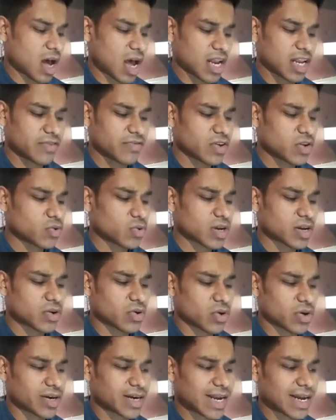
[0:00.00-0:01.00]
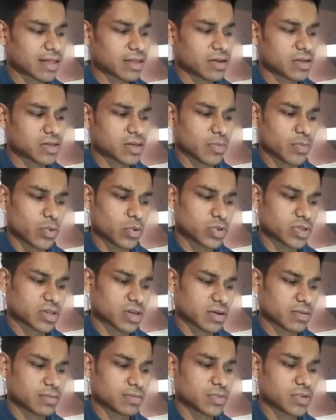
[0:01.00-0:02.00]
and even you can contact the support
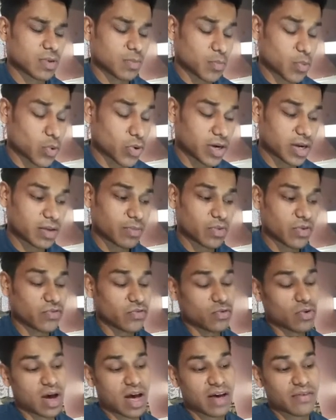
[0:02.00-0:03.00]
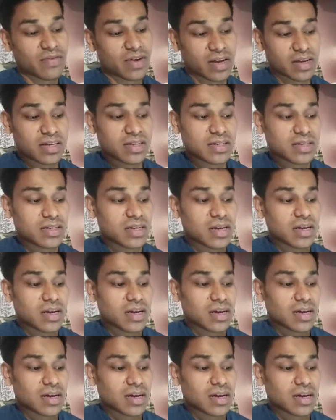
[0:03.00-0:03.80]
team support team if you have any